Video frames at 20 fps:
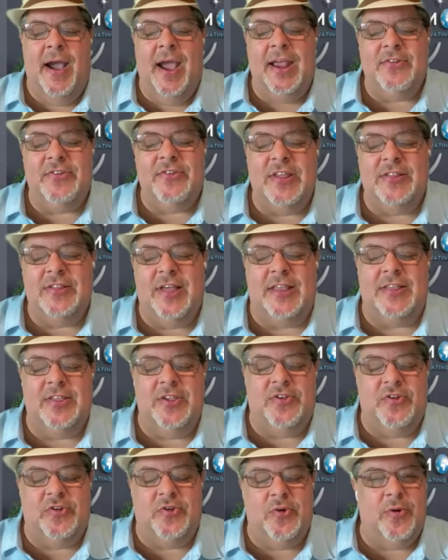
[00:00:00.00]
I actually like
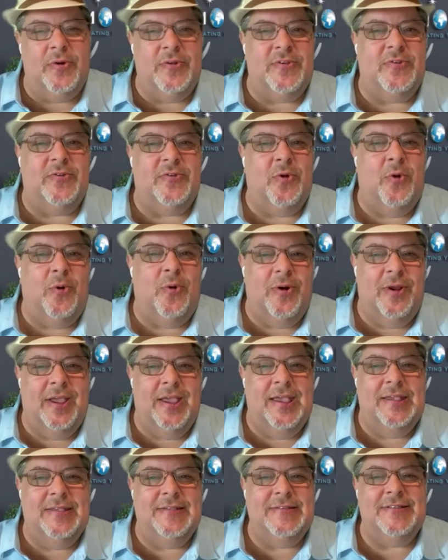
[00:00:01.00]
the short
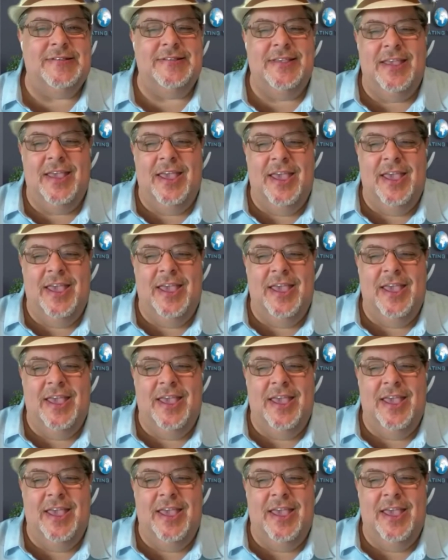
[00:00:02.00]
stories